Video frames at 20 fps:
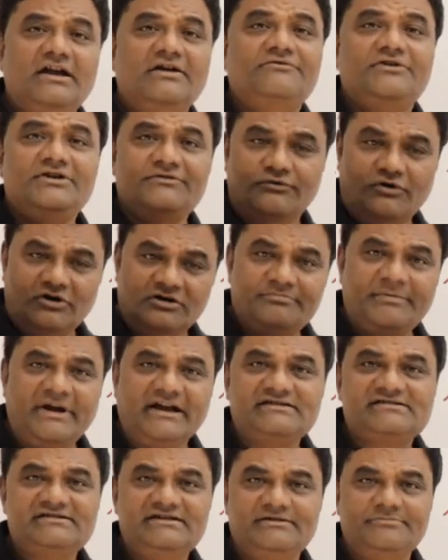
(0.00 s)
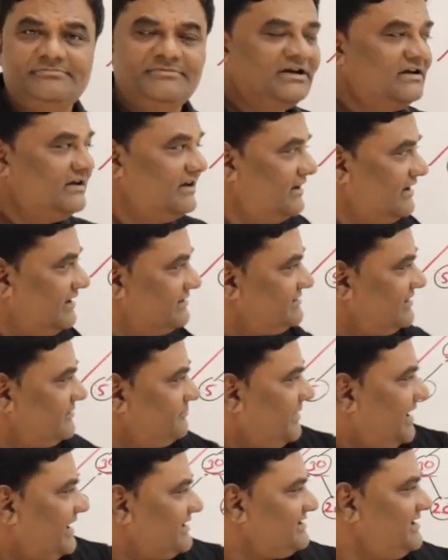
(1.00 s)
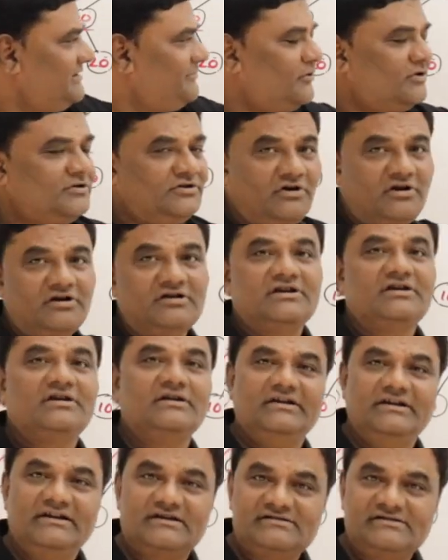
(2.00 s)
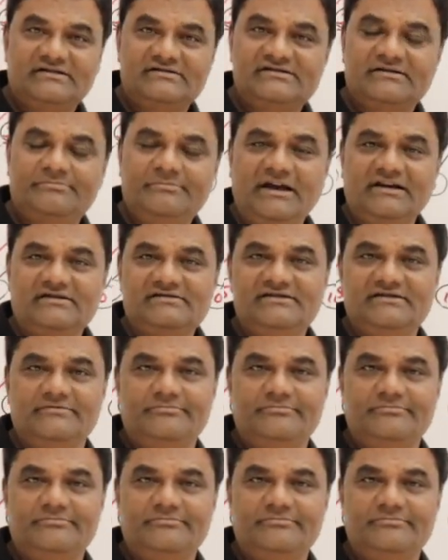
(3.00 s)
We want max heap. Is it max heap or not? Yes, it's a max